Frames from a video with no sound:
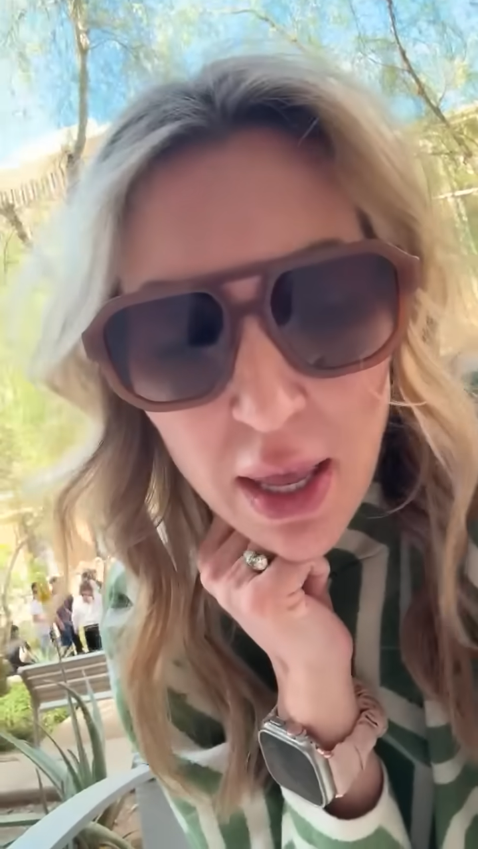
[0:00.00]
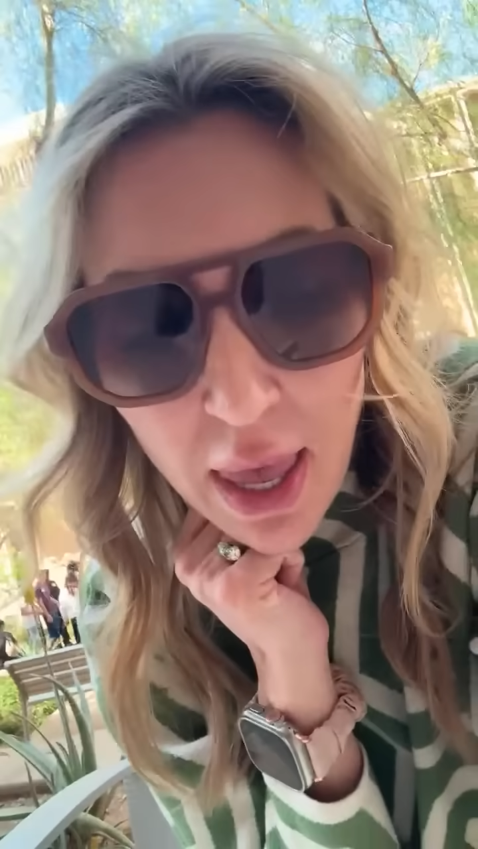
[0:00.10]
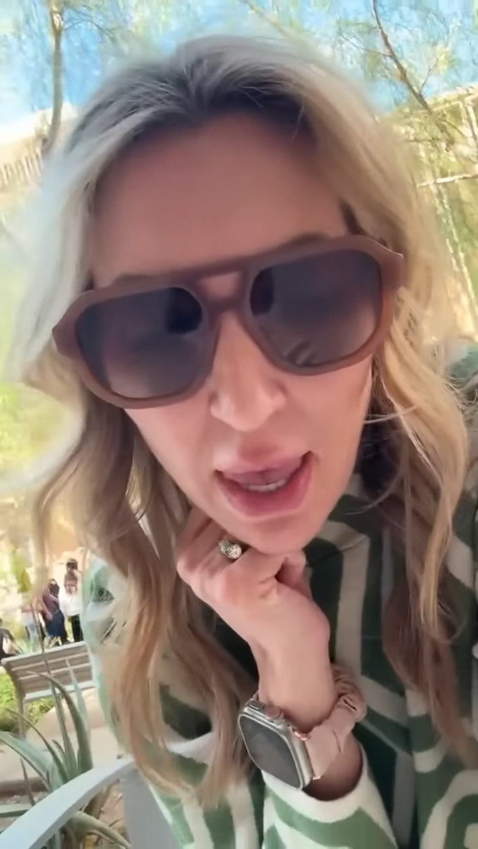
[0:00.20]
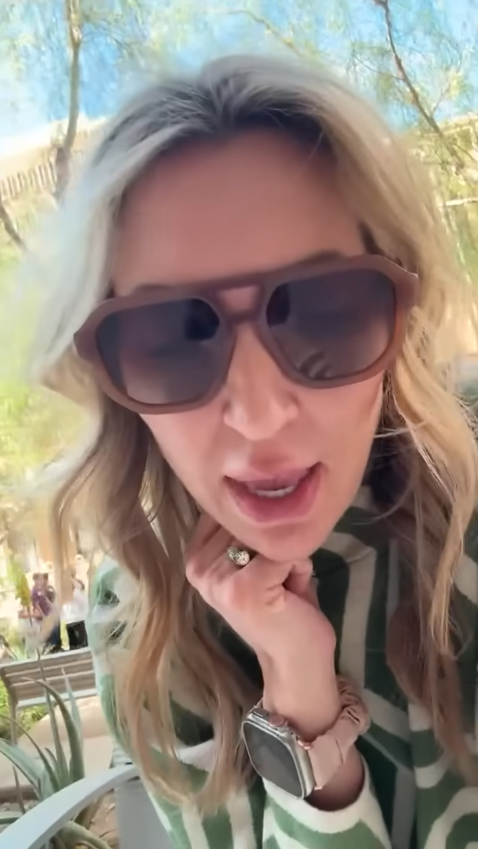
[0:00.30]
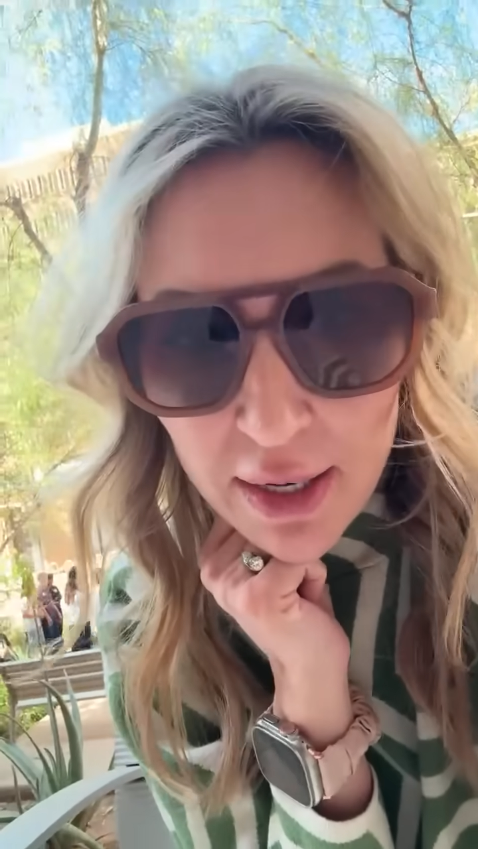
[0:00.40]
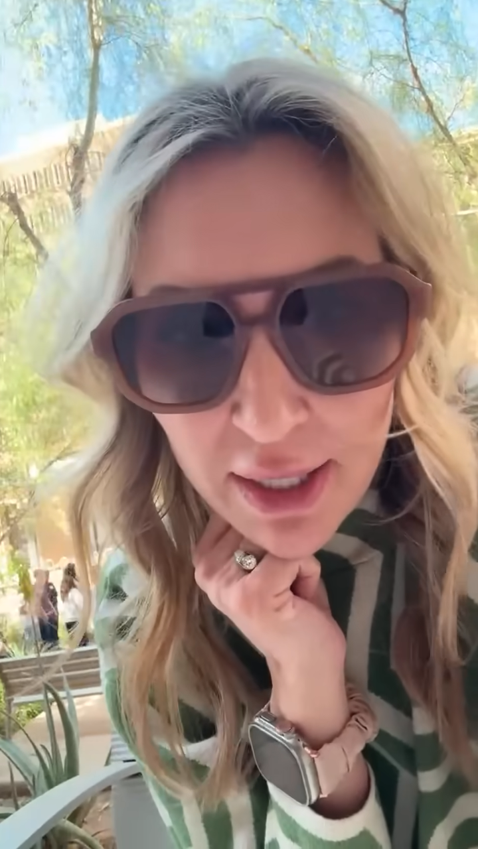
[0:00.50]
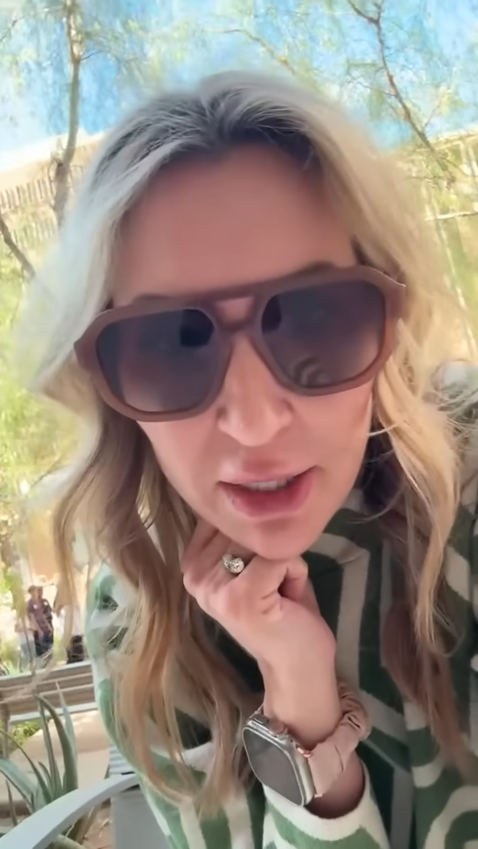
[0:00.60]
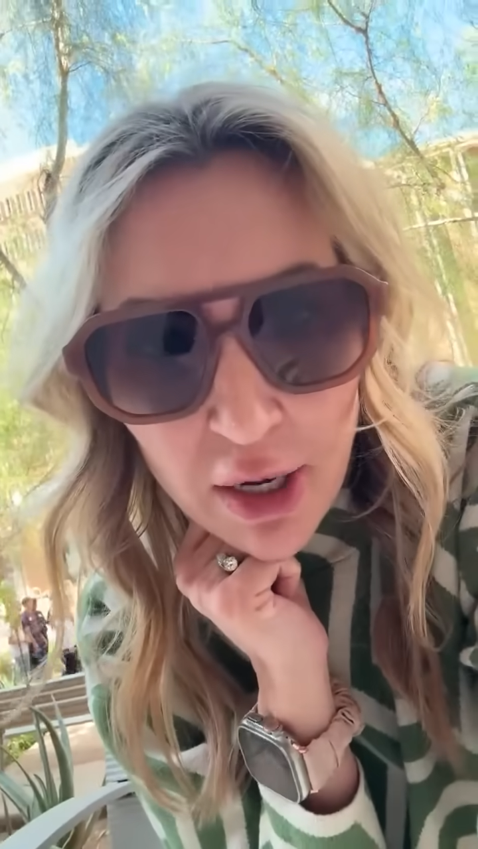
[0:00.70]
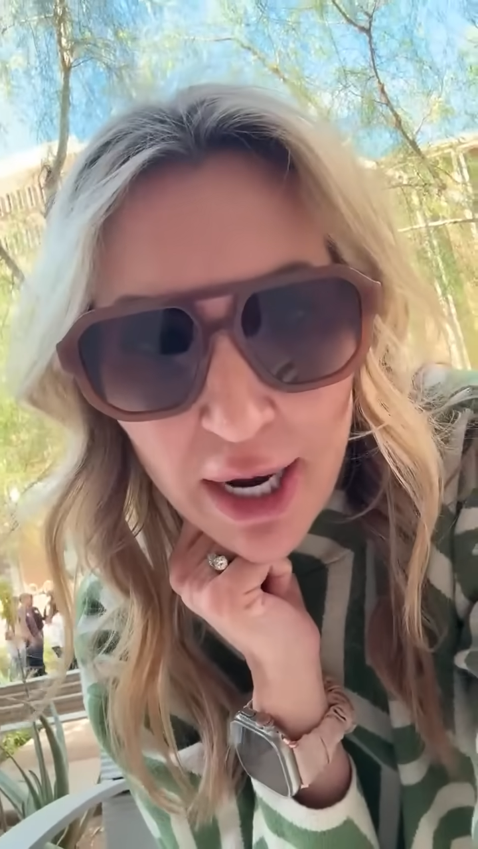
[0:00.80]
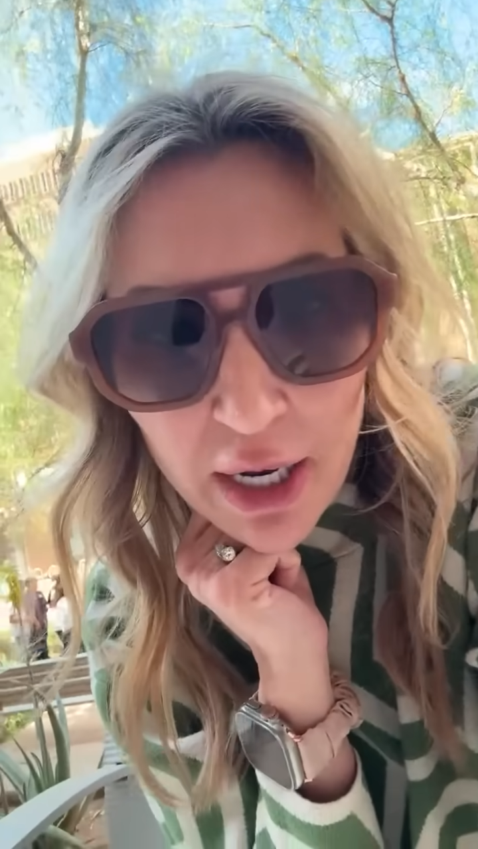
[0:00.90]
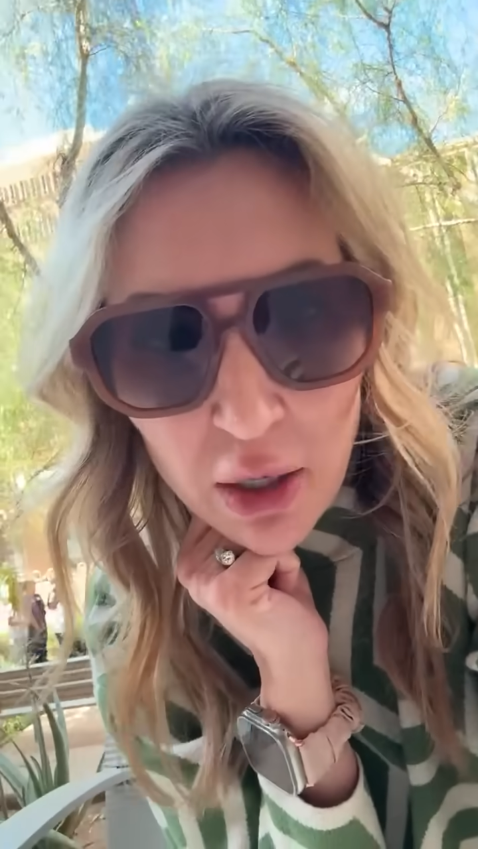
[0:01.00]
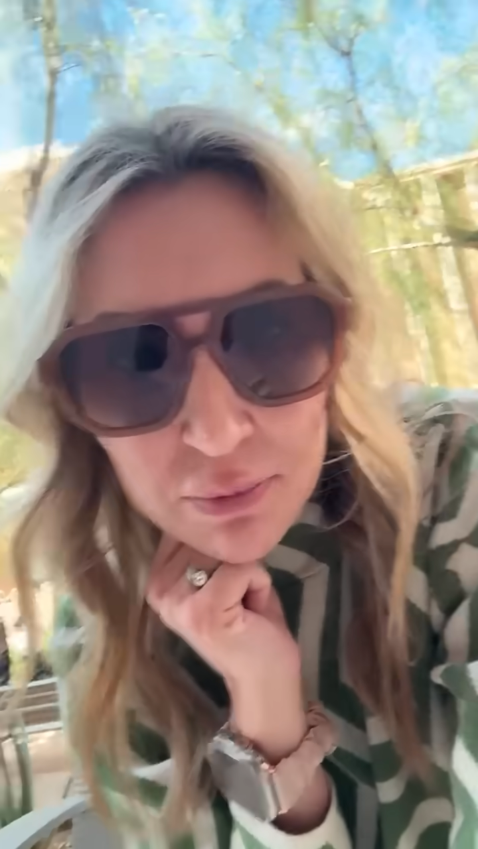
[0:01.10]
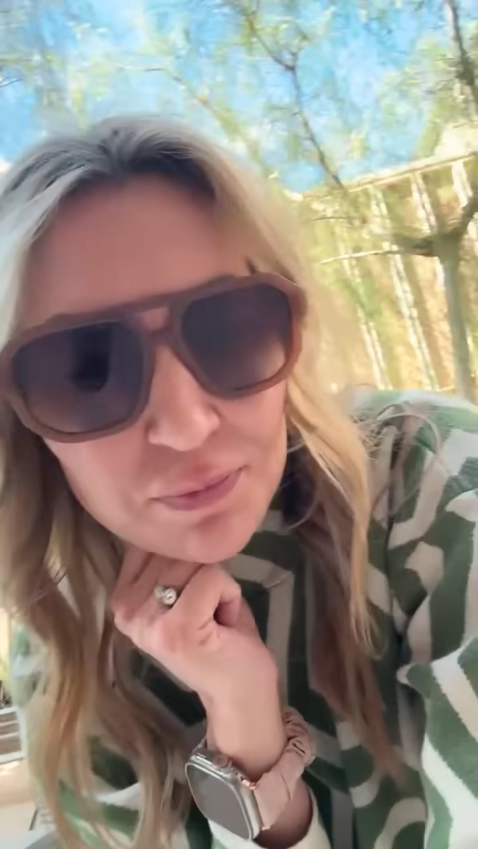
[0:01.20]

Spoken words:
And here I go.